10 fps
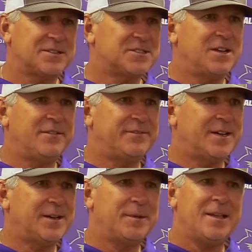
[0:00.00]
stuff
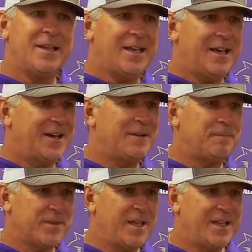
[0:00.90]
up,
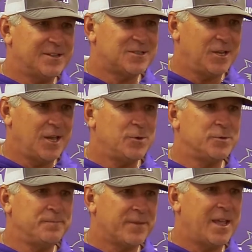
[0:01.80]
it's a load.